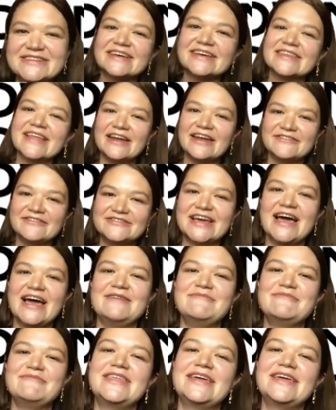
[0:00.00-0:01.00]
a lot of
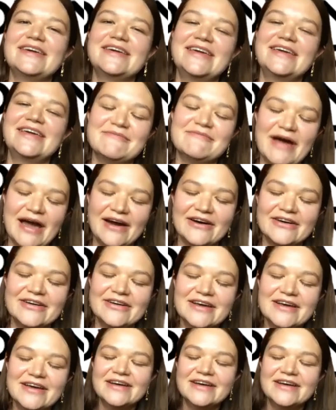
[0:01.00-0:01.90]
time thinking about